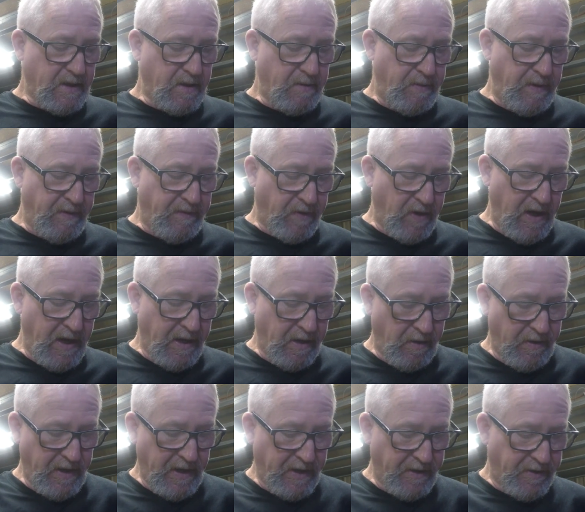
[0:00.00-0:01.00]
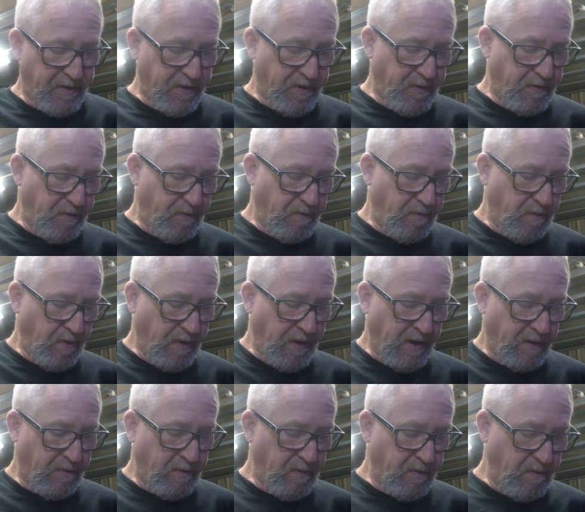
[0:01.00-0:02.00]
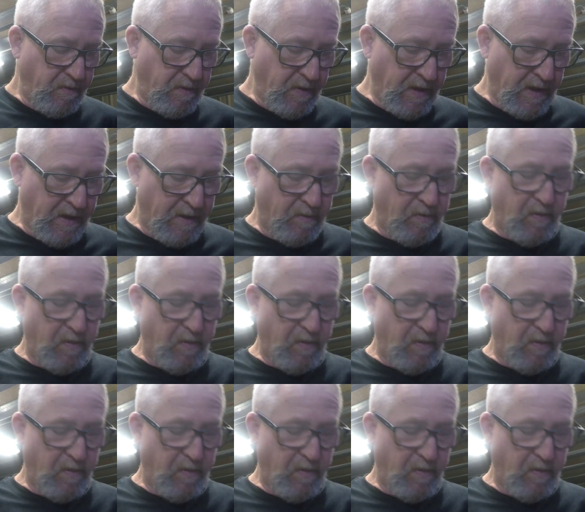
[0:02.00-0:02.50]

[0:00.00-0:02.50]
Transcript: to be frank, I think you know,